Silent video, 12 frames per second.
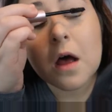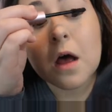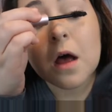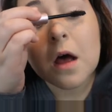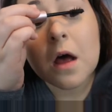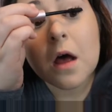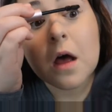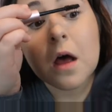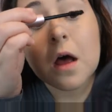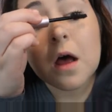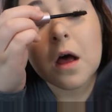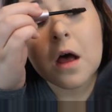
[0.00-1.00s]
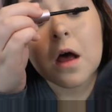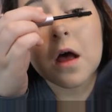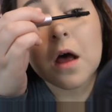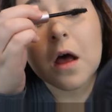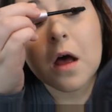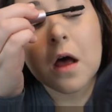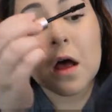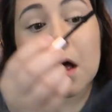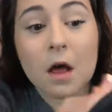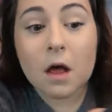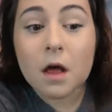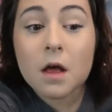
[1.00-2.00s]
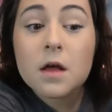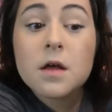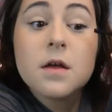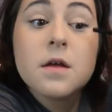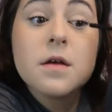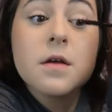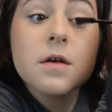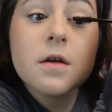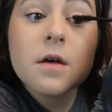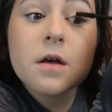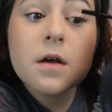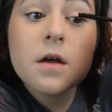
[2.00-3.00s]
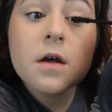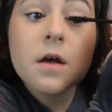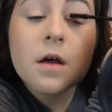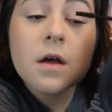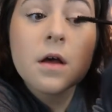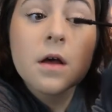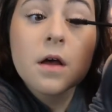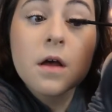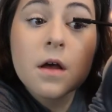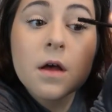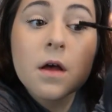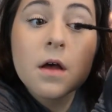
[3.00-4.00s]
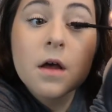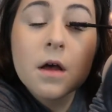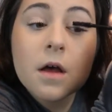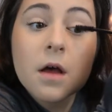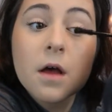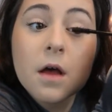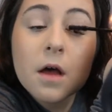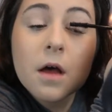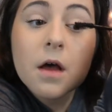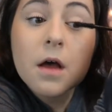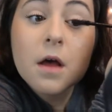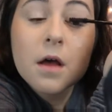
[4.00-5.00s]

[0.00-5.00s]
[no speech]